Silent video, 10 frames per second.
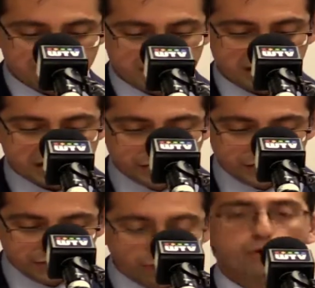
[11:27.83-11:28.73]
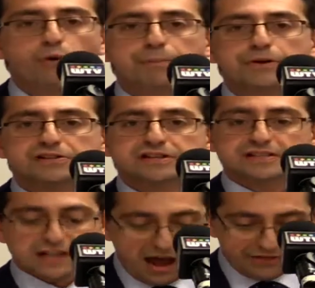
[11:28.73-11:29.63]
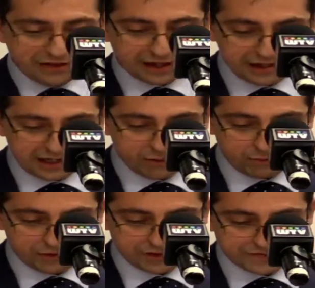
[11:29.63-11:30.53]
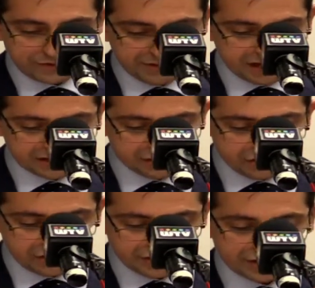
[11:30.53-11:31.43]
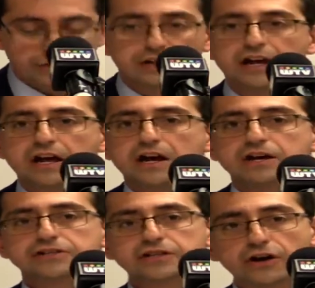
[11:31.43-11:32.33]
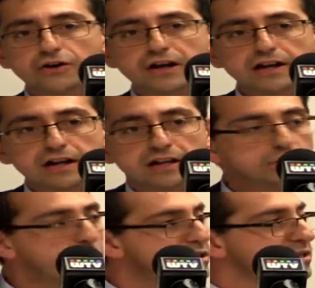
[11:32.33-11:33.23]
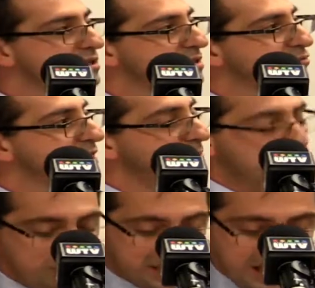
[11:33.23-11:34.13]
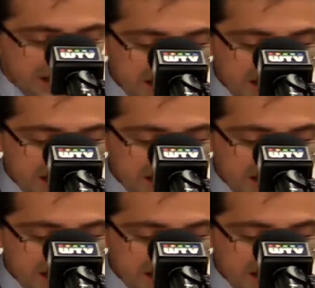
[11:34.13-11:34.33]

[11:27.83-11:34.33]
excluded all persons other than clinic workers from the exclusion zone. So, in the words of the Supreme Court, it